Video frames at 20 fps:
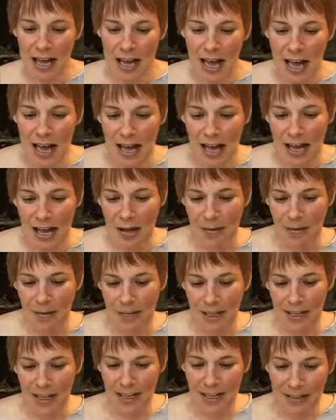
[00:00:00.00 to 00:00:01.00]
Um,
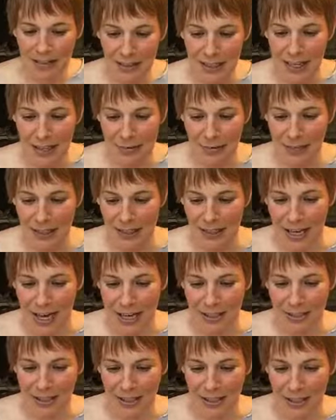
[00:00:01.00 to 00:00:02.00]
and kind of my
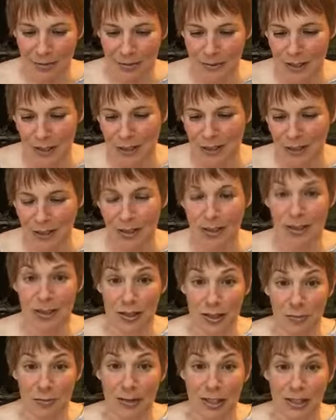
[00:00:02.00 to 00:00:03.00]
last tip, so those
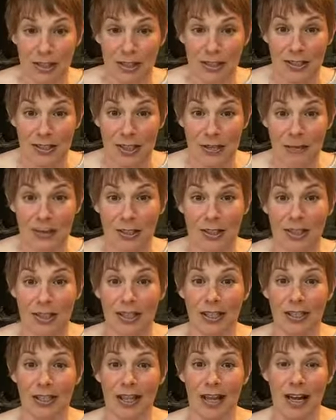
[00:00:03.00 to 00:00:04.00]
are the places I would look.